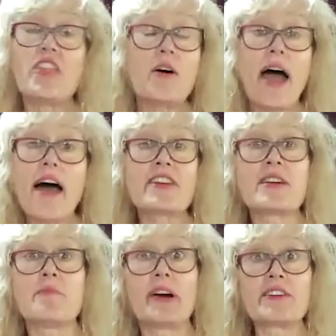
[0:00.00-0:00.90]
Although
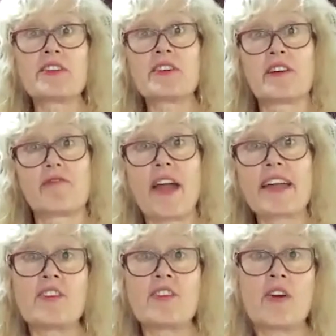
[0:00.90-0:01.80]
having a partner or
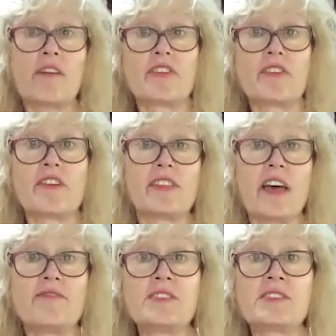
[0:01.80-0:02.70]
friend offer
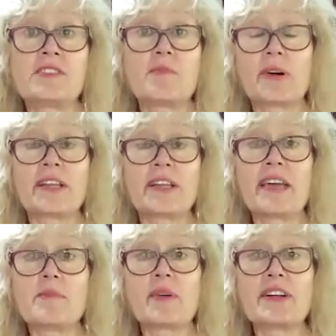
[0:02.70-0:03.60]
their love and support
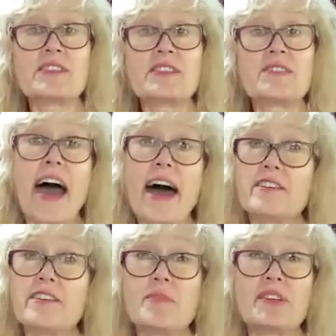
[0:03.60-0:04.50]
in labor is
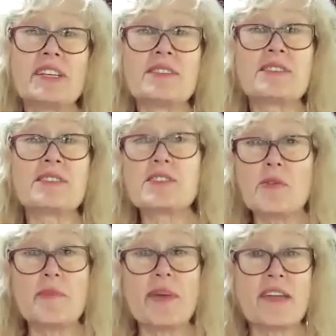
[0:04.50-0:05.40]
valuable in
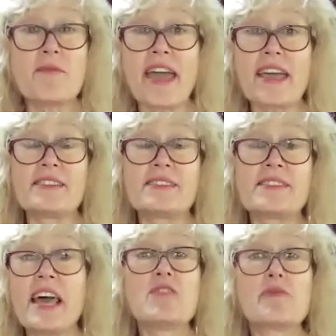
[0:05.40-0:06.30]
so many ways,